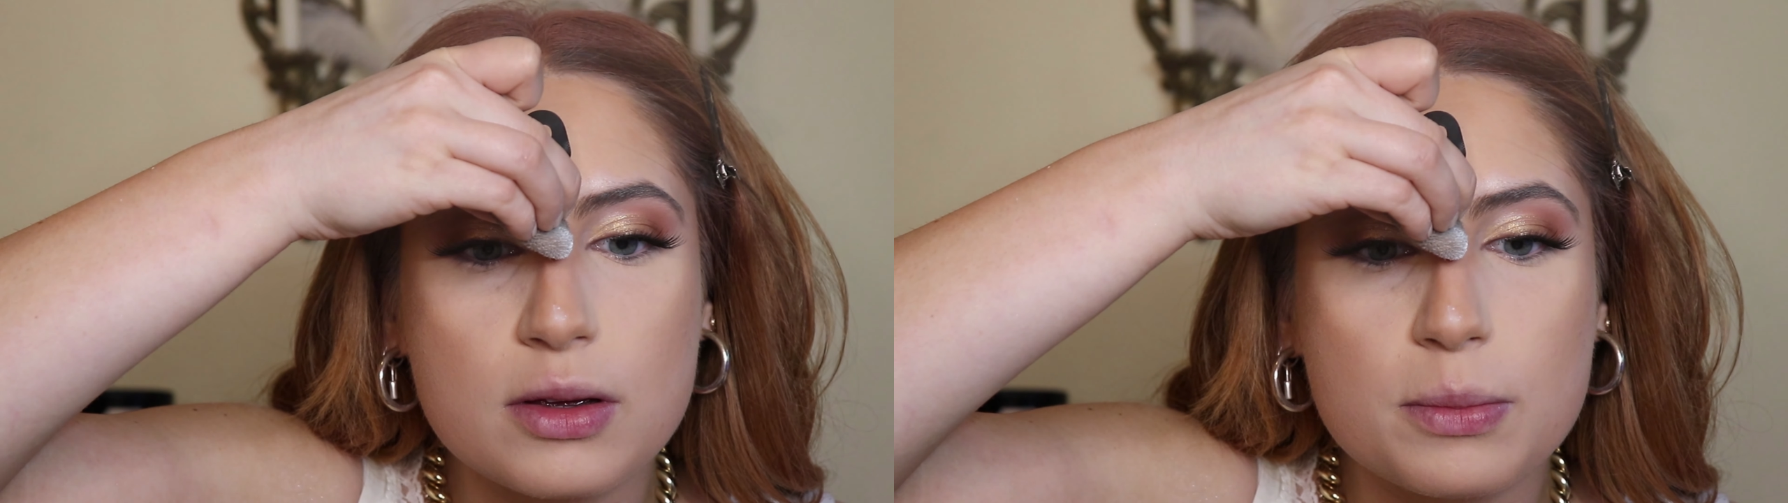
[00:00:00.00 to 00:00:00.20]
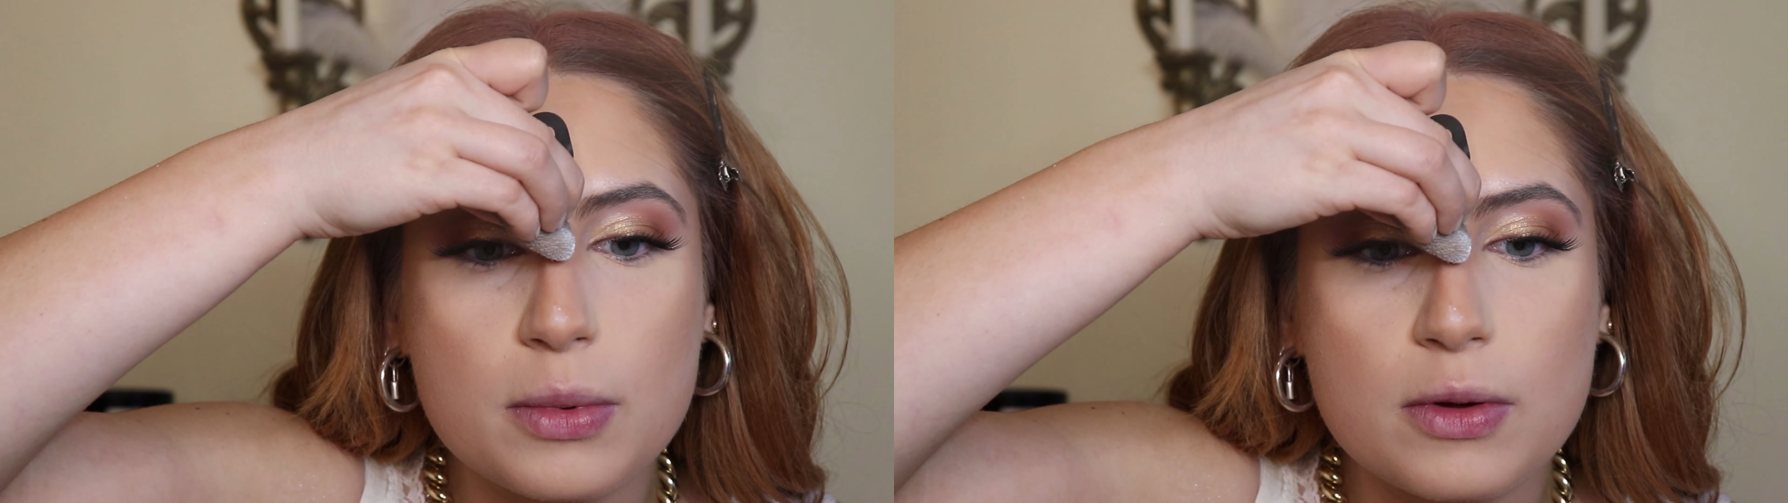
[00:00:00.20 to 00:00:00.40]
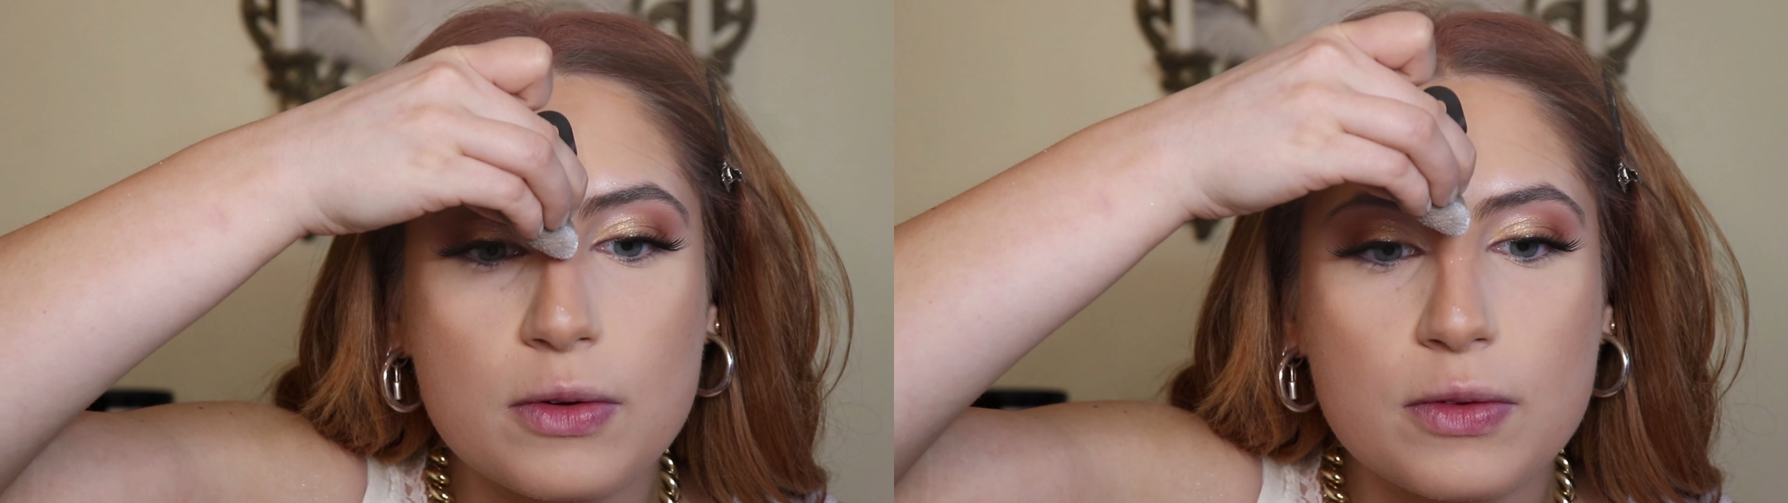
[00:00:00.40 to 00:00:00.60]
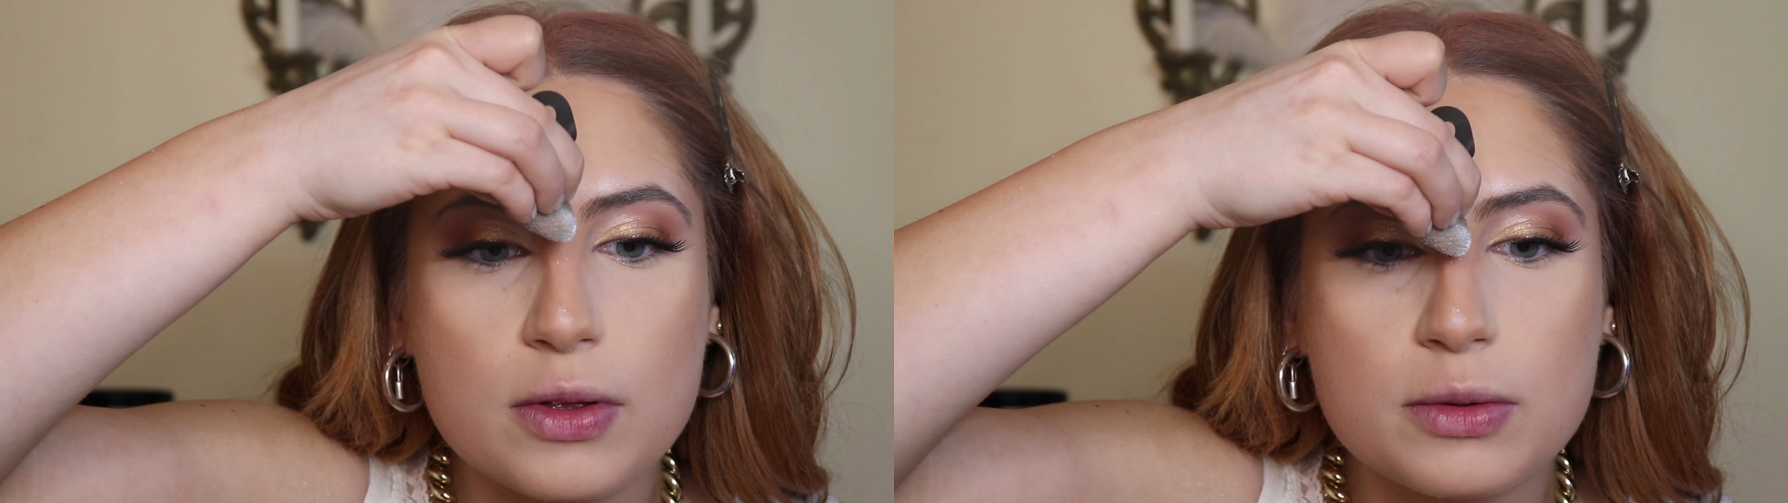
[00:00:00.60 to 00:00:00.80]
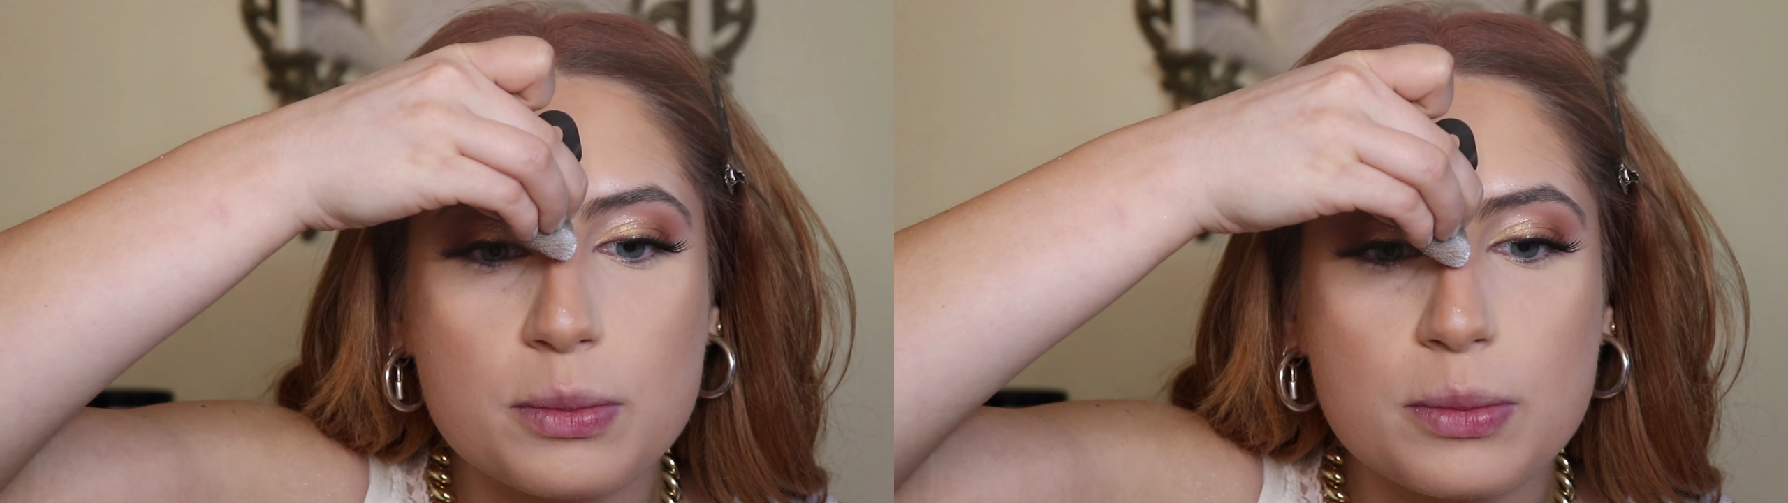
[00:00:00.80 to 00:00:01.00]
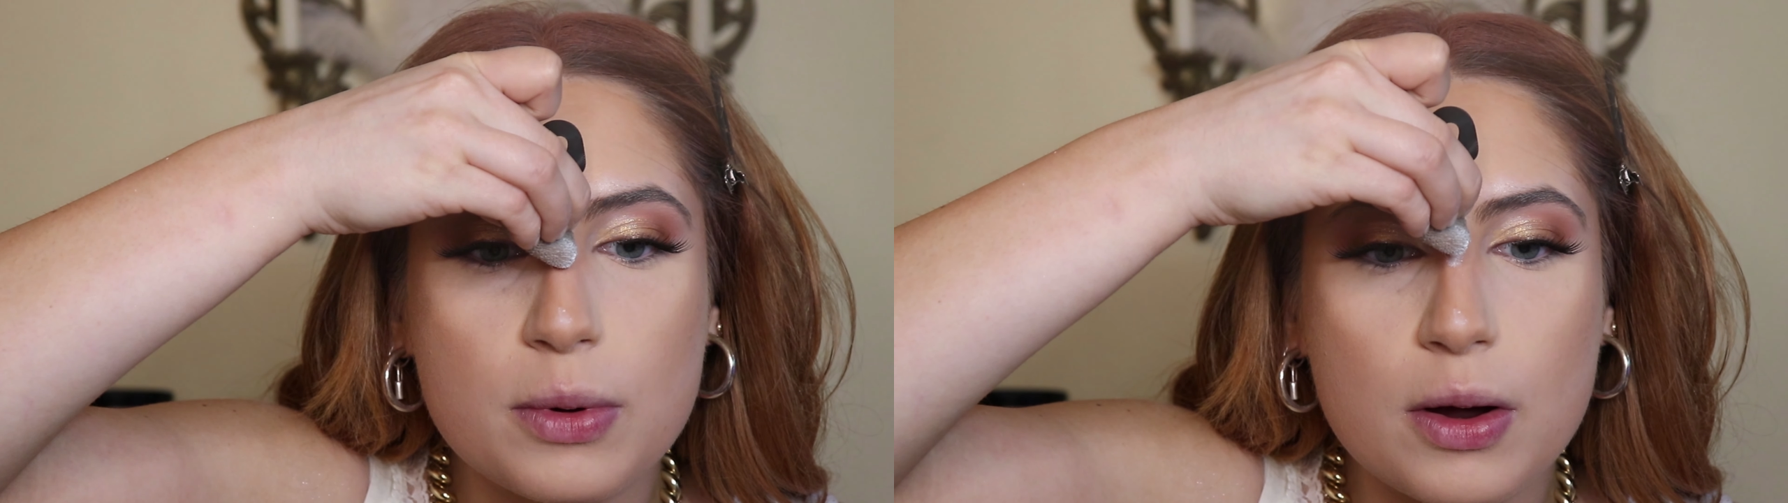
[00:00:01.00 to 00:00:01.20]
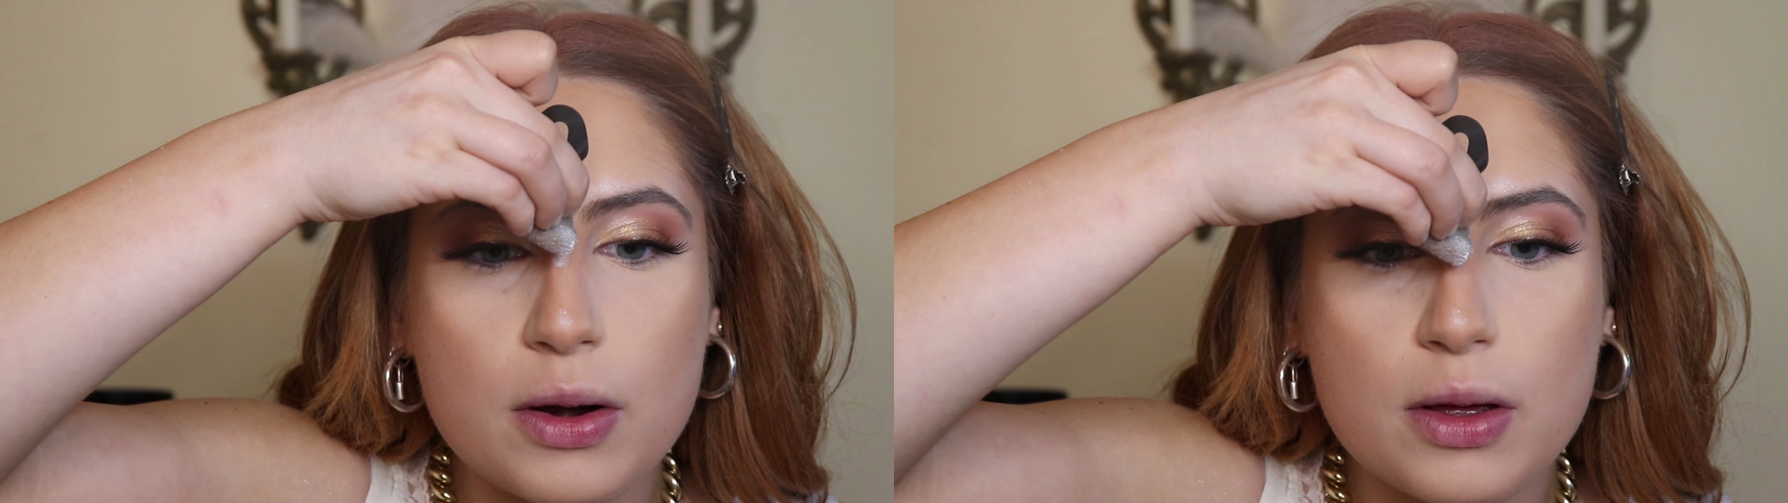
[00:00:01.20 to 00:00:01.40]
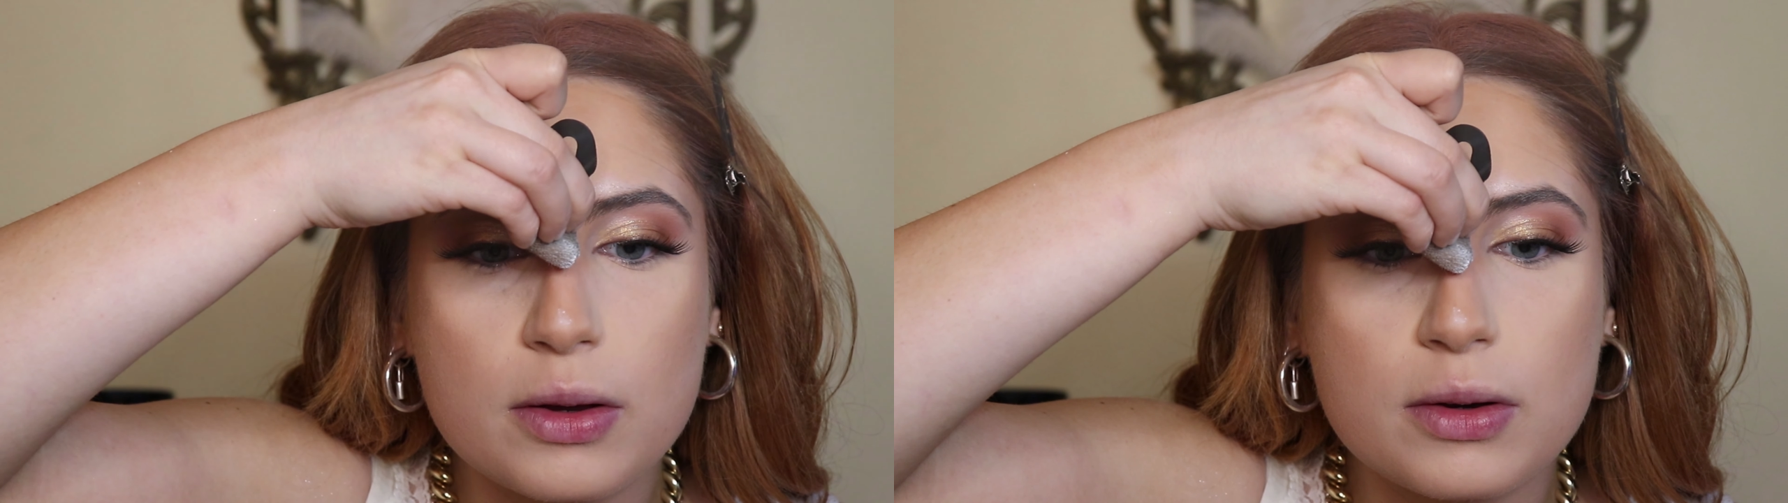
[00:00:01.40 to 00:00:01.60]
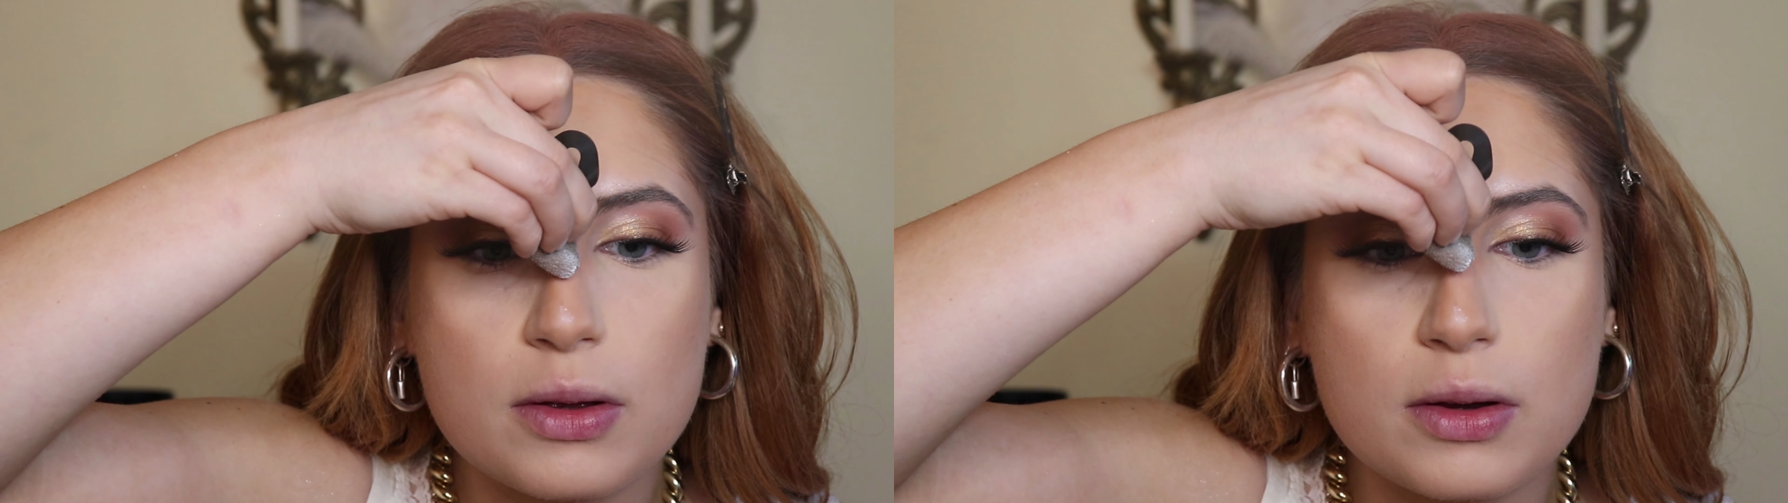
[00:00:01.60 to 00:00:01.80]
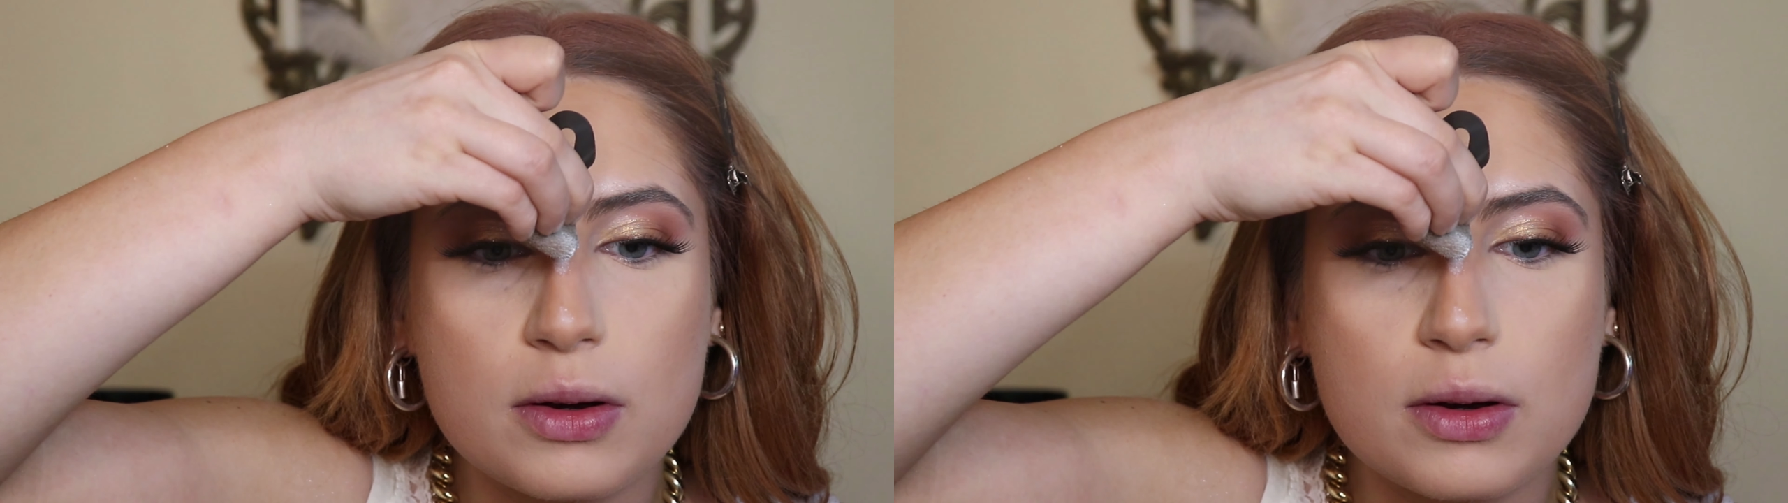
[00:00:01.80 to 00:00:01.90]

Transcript: tip of this product